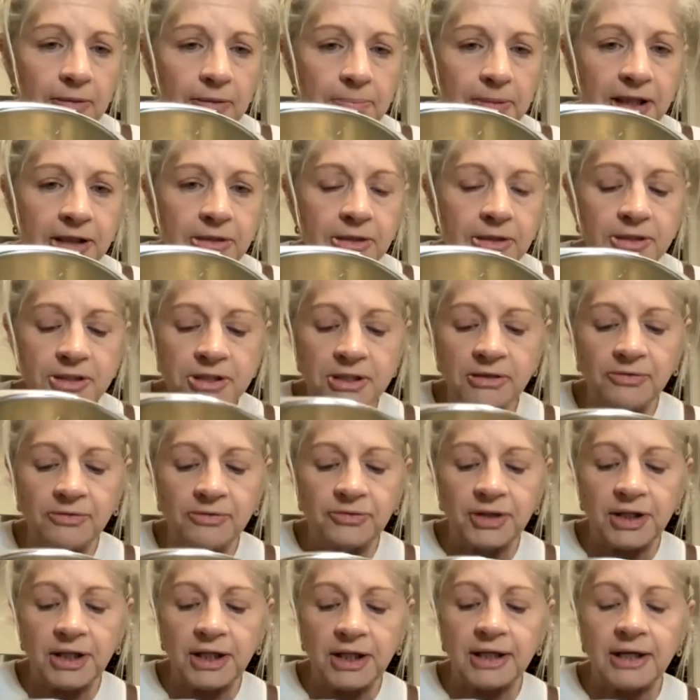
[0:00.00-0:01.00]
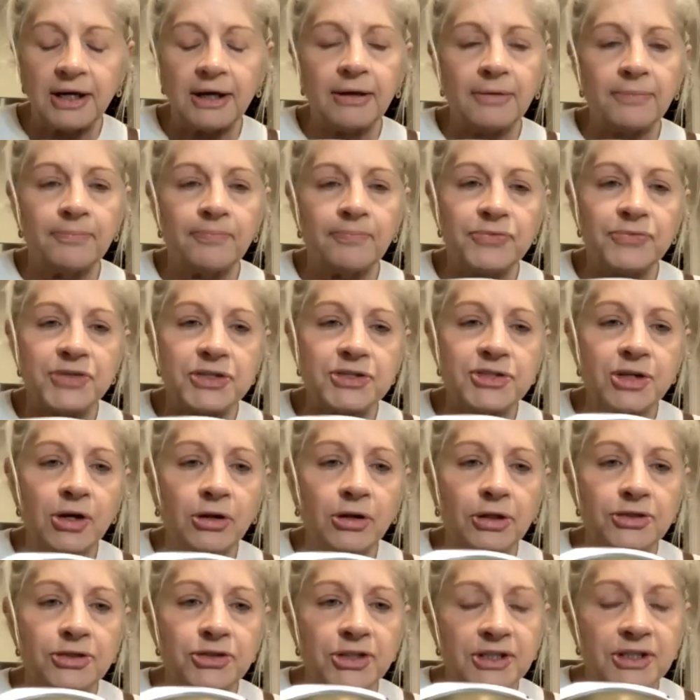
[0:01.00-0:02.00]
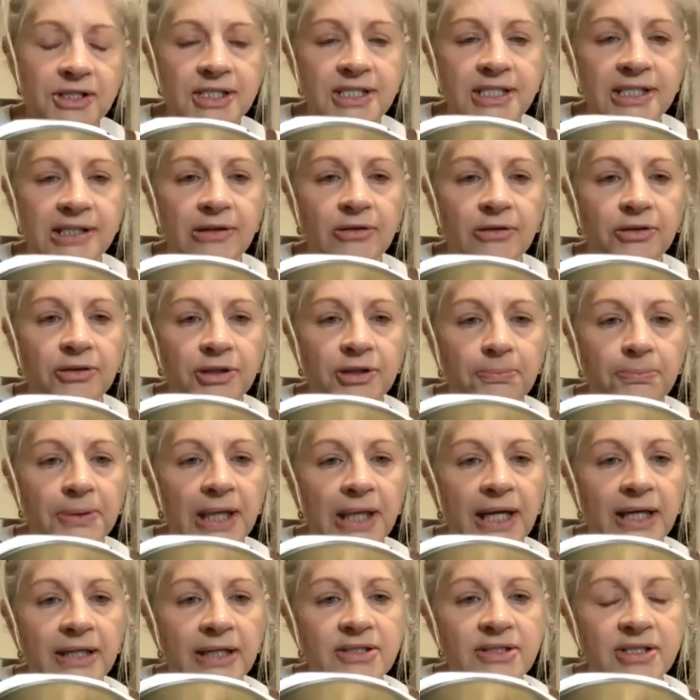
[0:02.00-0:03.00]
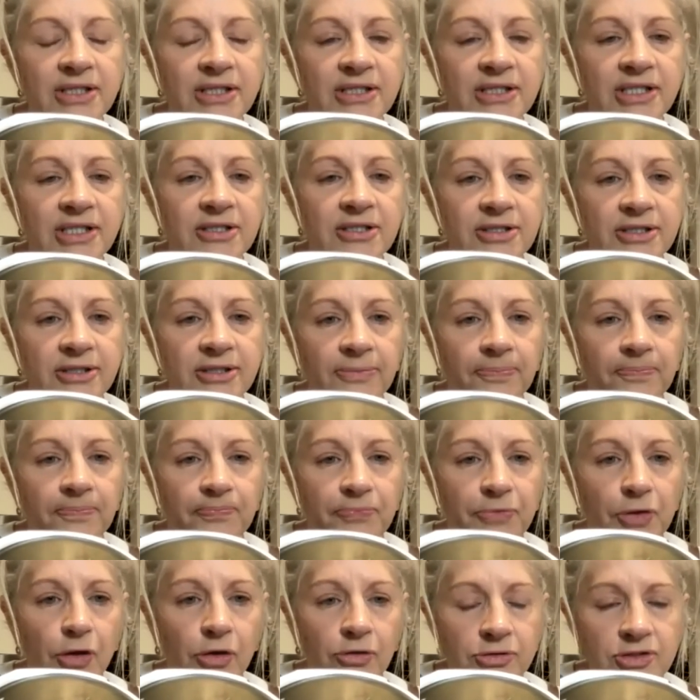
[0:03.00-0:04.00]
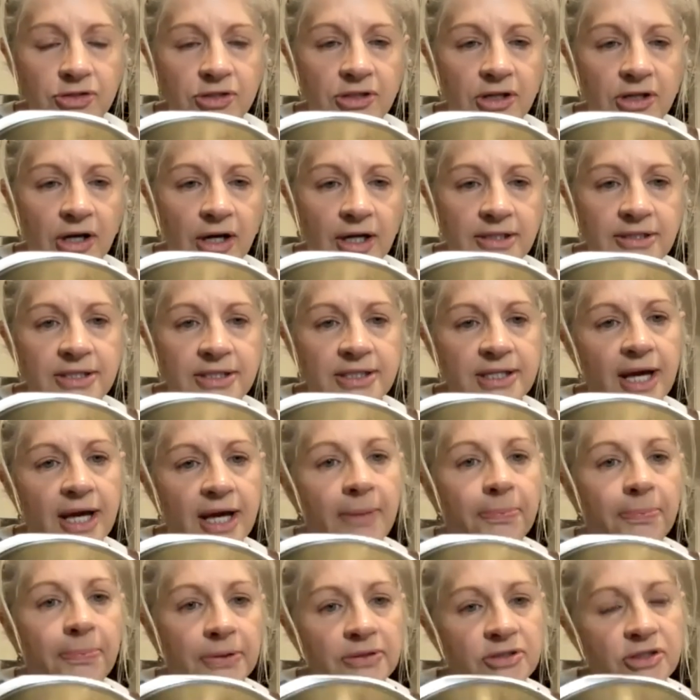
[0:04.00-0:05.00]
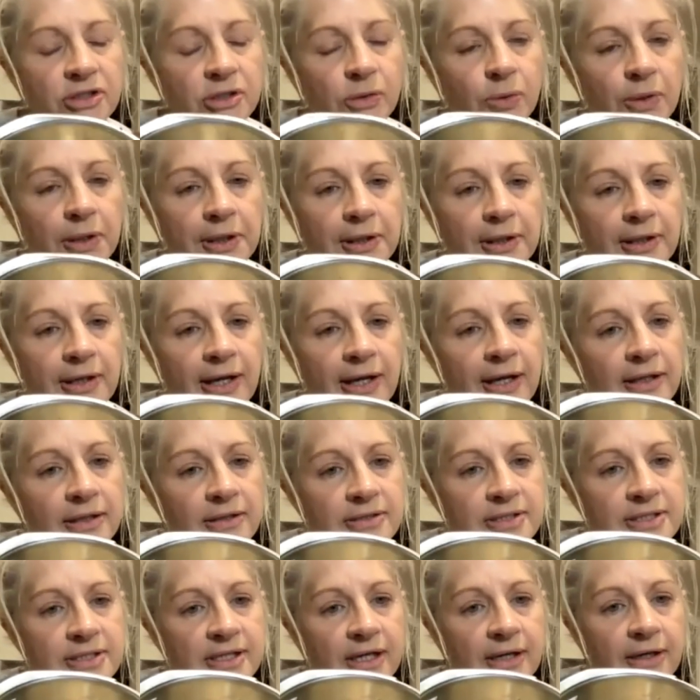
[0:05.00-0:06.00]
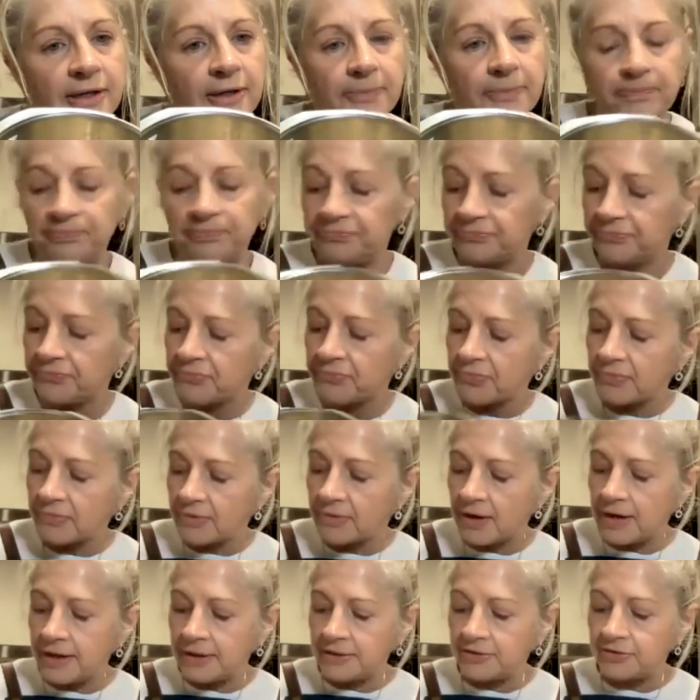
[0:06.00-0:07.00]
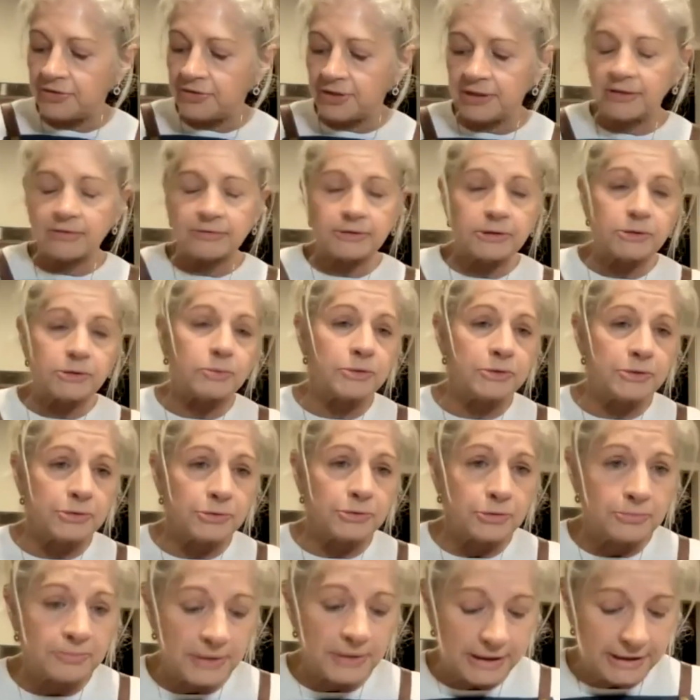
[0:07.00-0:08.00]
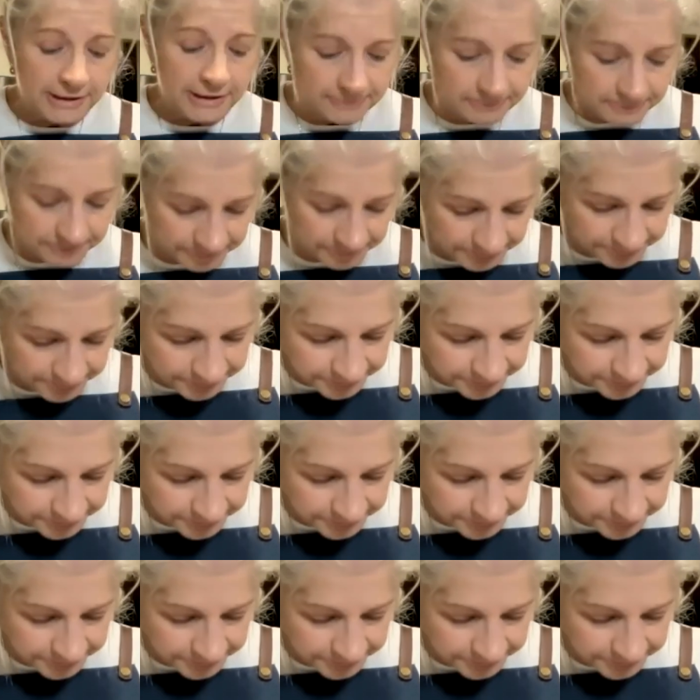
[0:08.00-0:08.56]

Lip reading: Because of the solid and steel on the blades, it doesn't oxidize the apple as quick as anything else would normally.